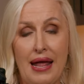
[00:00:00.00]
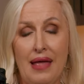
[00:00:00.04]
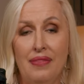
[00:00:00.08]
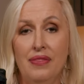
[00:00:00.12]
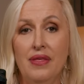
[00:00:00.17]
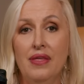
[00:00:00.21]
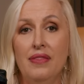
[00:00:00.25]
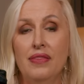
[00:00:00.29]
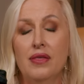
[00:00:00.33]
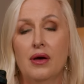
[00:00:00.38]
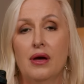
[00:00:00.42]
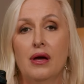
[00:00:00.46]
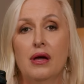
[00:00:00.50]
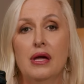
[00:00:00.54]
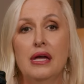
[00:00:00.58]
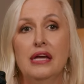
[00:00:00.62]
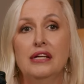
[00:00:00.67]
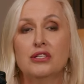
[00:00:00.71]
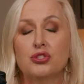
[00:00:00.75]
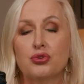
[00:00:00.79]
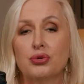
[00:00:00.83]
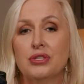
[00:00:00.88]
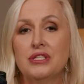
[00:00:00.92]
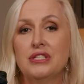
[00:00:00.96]
And then the
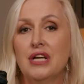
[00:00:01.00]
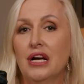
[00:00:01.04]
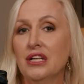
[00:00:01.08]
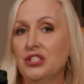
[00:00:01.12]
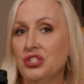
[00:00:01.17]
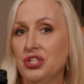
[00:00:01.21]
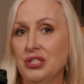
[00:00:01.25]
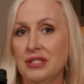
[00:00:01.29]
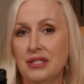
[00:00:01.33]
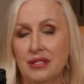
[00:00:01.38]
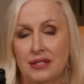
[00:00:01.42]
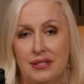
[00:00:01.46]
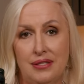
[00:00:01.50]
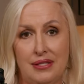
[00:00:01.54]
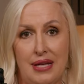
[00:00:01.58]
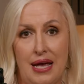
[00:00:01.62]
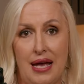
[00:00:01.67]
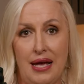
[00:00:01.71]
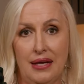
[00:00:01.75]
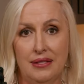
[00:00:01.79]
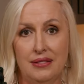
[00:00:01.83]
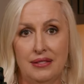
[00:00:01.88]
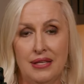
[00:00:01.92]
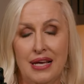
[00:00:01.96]
introduction to
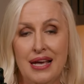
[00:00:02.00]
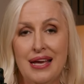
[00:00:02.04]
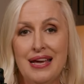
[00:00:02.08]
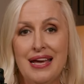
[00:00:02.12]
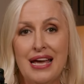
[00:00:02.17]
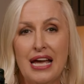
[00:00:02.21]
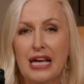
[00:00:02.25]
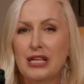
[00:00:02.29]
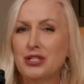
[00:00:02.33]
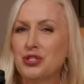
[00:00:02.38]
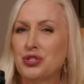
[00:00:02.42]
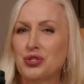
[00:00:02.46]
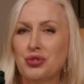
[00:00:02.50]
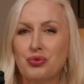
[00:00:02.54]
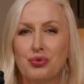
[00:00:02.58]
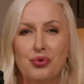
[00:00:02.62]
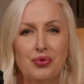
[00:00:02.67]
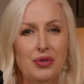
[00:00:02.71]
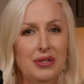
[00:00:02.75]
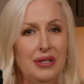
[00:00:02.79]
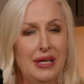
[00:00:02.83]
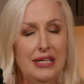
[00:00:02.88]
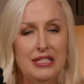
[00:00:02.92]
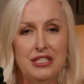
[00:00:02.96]
sex is through
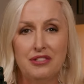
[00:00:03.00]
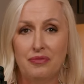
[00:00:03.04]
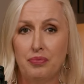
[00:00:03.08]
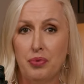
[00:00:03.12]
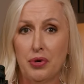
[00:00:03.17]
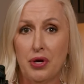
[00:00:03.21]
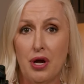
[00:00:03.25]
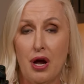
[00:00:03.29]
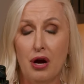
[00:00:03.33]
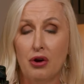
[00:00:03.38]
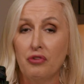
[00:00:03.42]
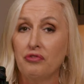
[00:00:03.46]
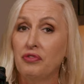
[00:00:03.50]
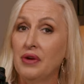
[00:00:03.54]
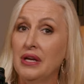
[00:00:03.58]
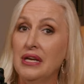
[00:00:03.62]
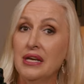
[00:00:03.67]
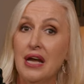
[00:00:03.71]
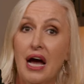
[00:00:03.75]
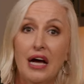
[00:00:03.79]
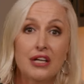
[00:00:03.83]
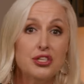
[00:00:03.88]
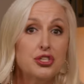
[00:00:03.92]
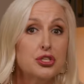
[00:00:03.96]
the lens of pornography,
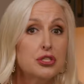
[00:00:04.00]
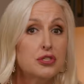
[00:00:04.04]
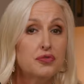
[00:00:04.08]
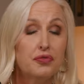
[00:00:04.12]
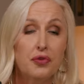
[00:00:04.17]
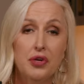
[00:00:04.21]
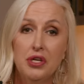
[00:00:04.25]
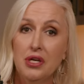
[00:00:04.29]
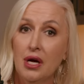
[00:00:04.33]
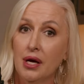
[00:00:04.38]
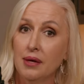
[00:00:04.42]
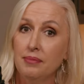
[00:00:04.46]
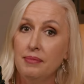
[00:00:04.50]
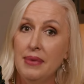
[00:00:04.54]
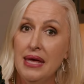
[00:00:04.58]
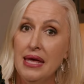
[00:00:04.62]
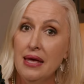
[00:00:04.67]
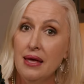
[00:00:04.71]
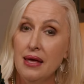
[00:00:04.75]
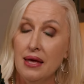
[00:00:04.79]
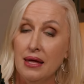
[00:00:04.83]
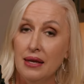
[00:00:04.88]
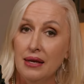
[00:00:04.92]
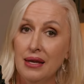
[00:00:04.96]
not just for young
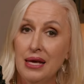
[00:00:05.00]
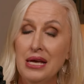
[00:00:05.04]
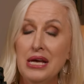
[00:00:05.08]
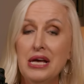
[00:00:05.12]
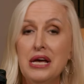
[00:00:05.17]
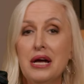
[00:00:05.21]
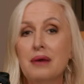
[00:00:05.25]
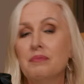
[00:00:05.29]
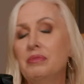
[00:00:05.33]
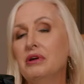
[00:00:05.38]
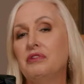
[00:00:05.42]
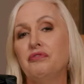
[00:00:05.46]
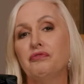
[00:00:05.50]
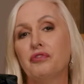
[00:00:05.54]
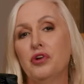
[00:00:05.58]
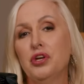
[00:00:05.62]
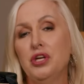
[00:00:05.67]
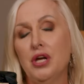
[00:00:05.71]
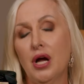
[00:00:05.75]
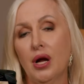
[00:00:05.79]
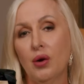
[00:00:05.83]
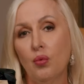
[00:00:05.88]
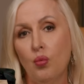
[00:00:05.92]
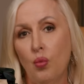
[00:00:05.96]
men, but for
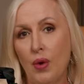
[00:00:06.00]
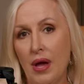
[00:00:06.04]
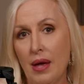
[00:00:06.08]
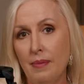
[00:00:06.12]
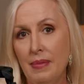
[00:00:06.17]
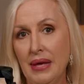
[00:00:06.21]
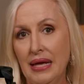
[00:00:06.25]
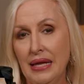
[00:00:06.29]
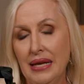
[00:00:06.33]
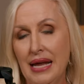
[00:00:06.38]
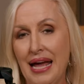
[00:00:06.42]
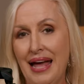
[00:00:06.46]
young women.